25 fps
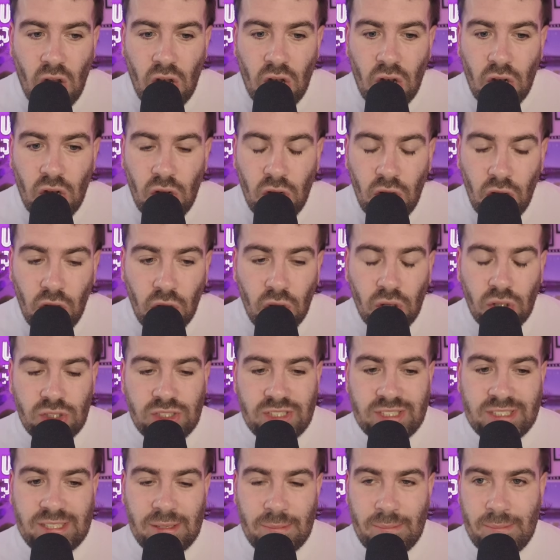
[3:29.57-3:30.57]

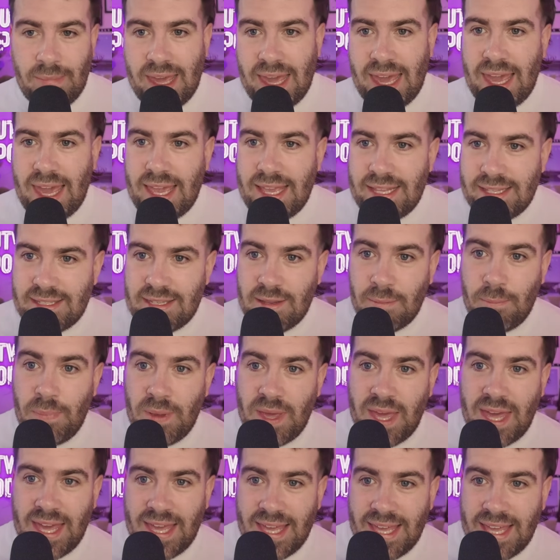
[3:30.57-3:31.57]
looks to me to
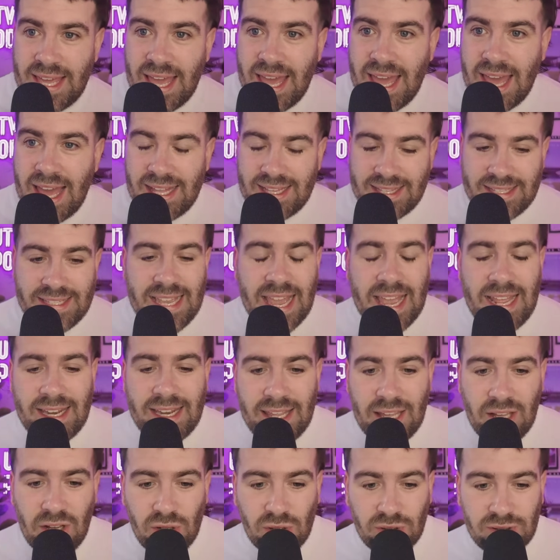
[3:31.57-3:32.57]
be a
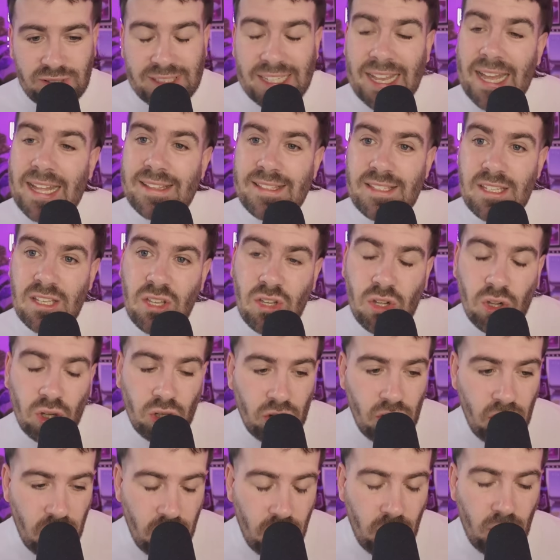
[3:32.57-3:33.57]
technical, tactical
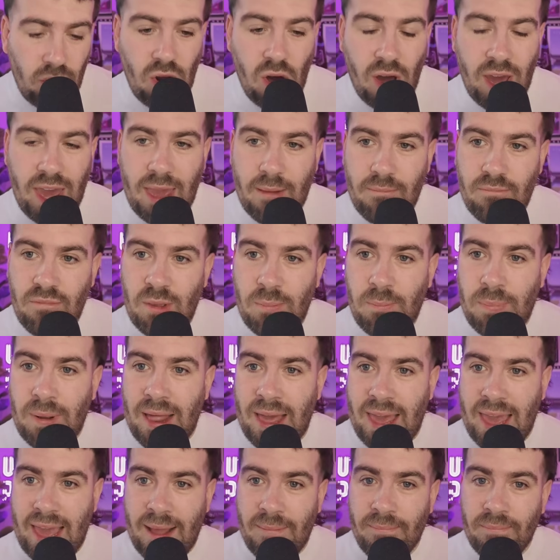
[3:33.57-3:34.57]
Unai Emery
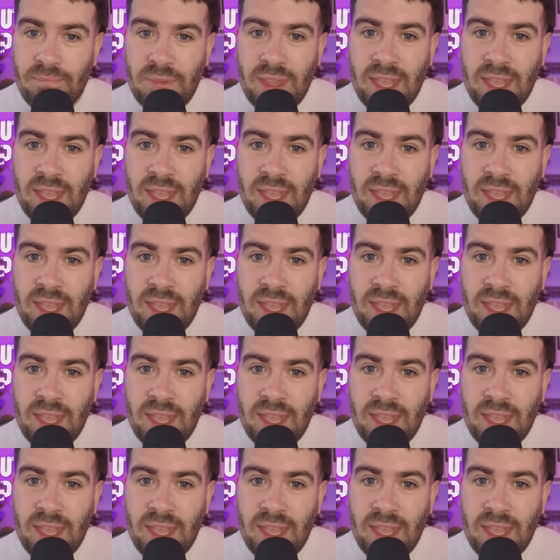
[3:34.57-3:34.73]
player.